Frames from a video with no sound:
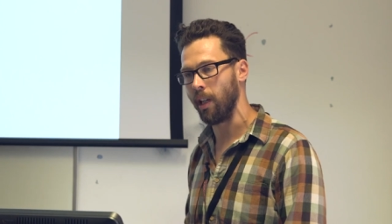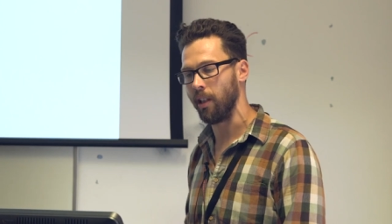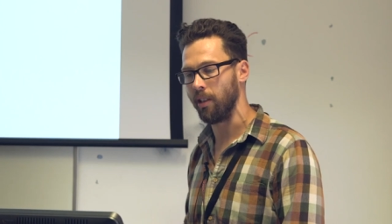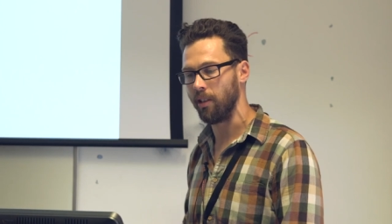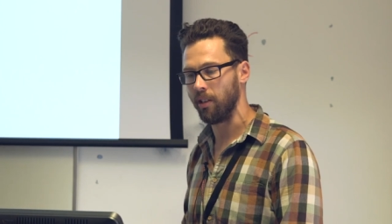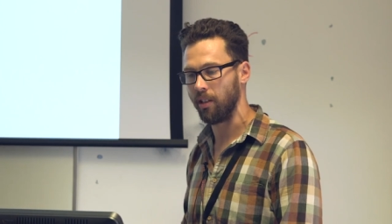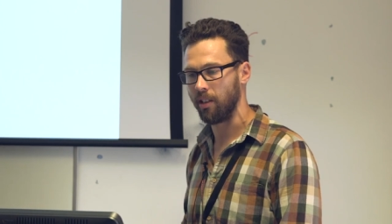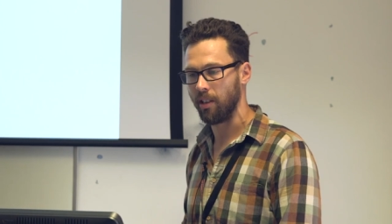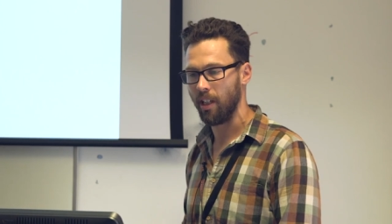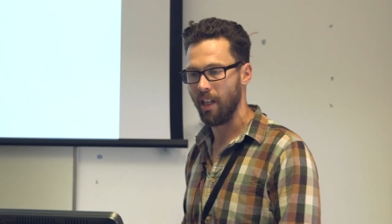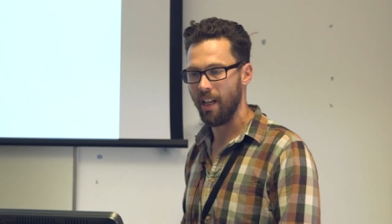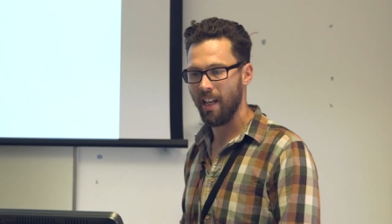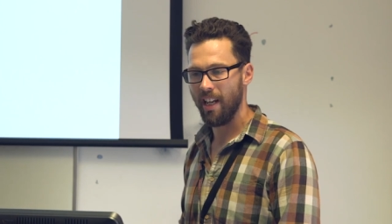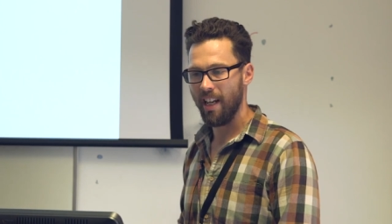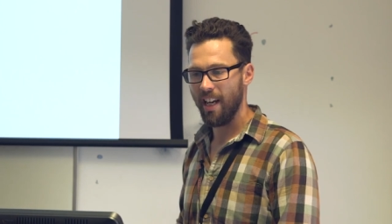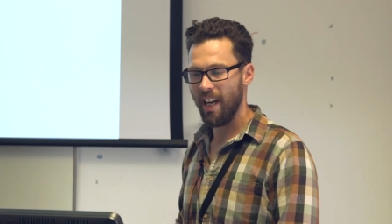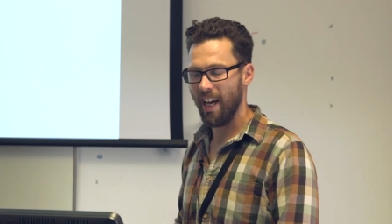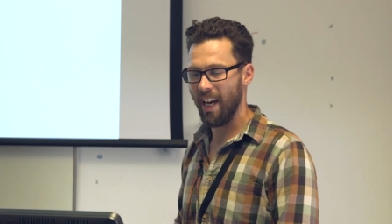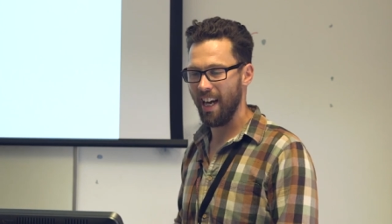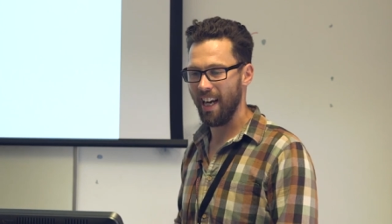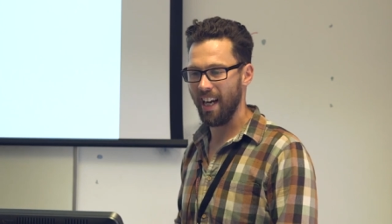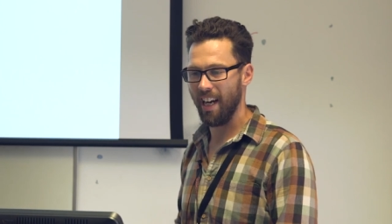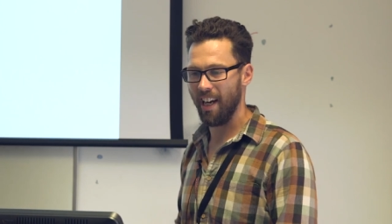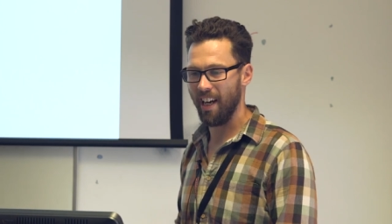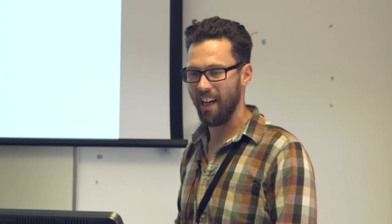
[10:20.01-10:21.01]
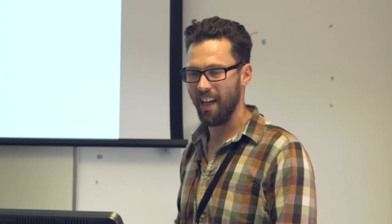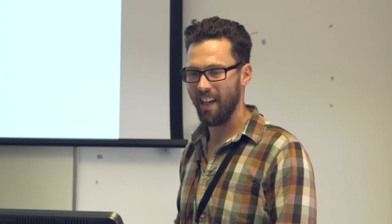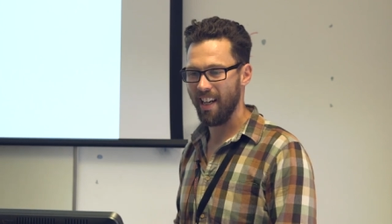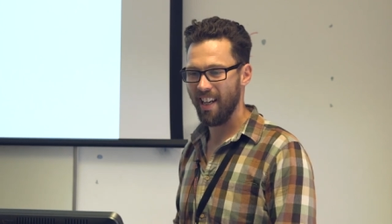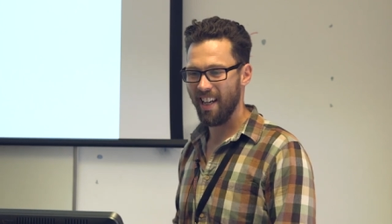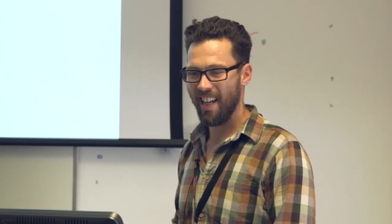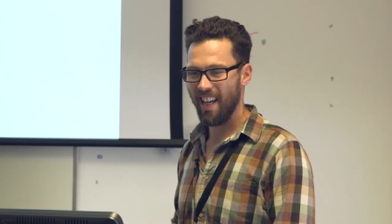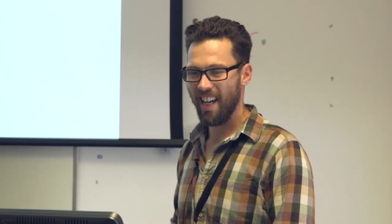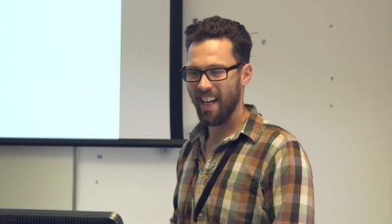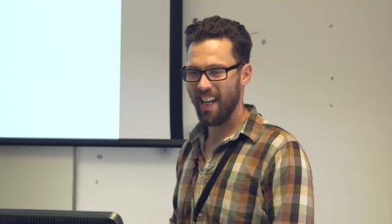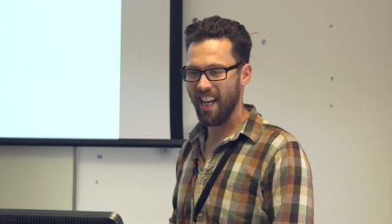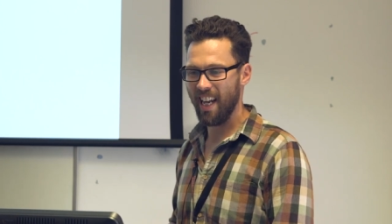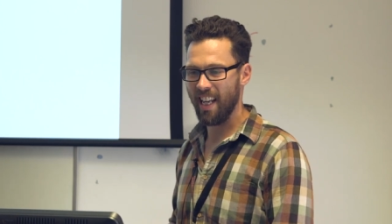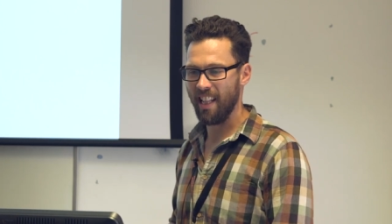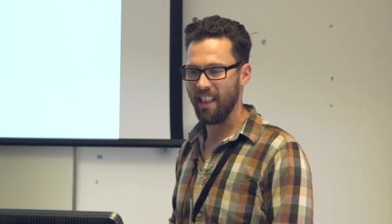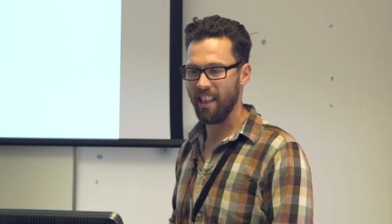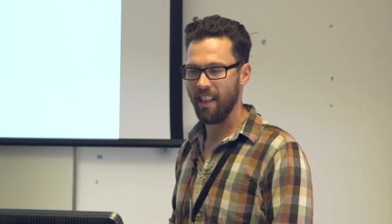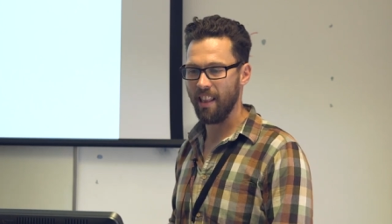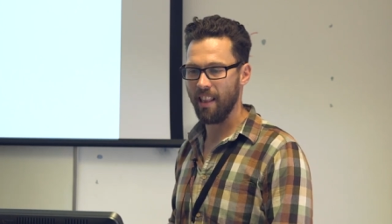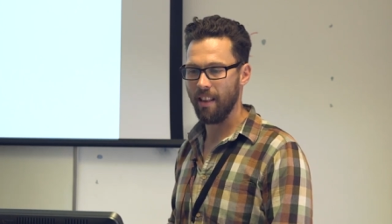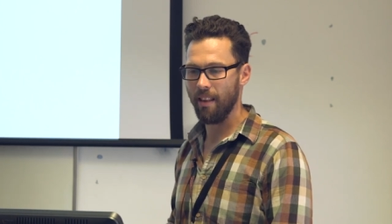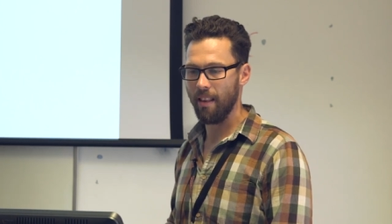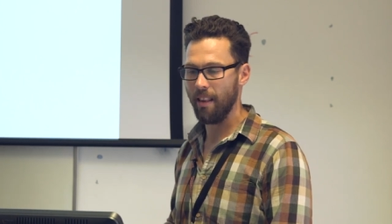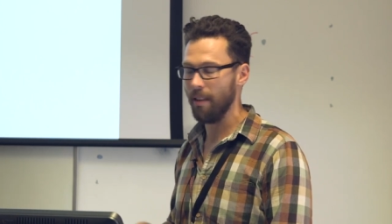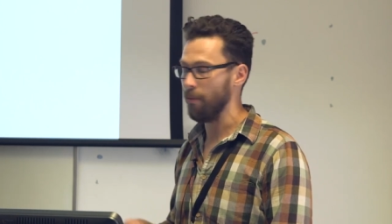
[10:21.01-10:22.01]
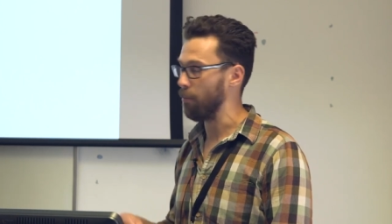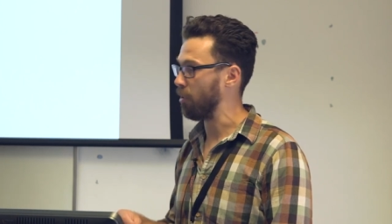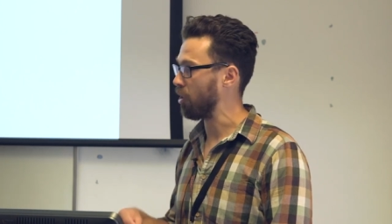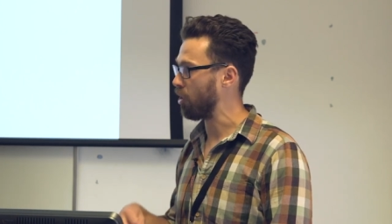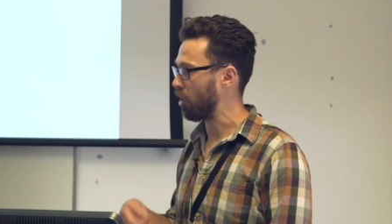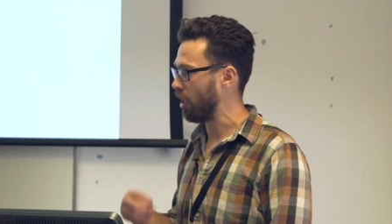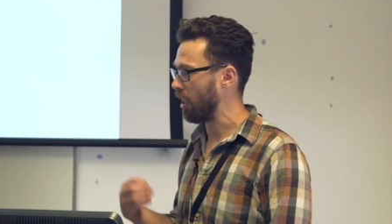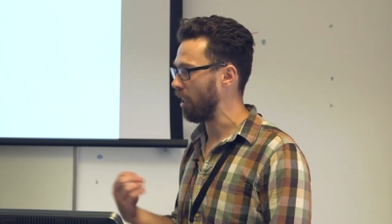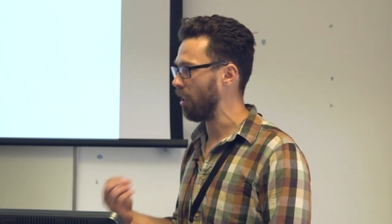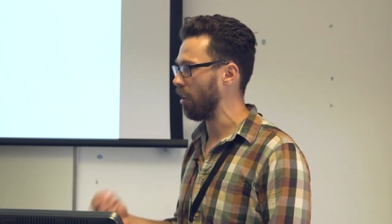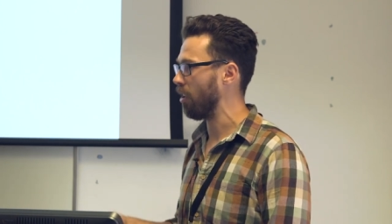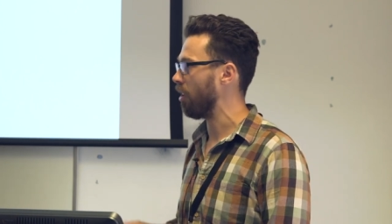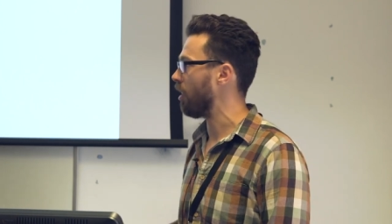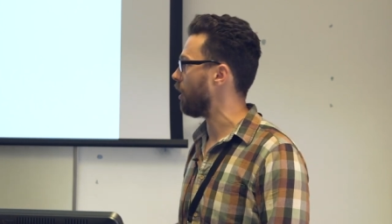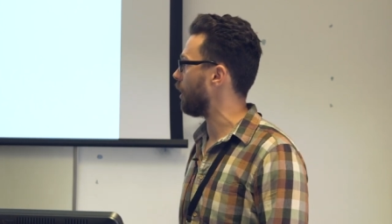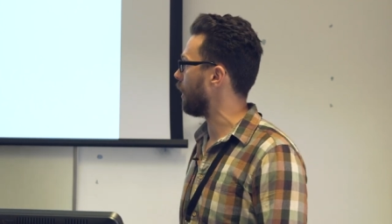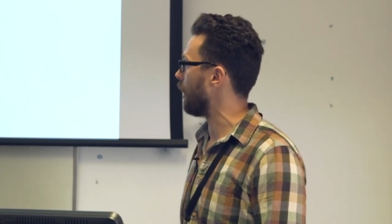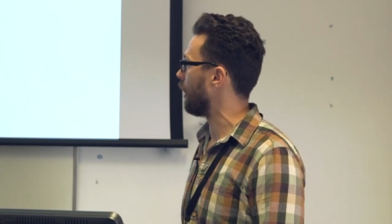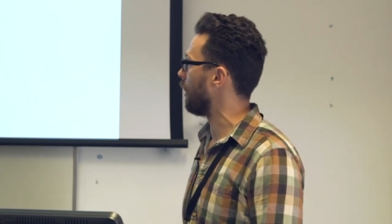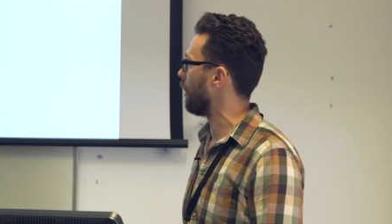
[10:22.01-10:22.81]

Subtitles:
as in the machine learning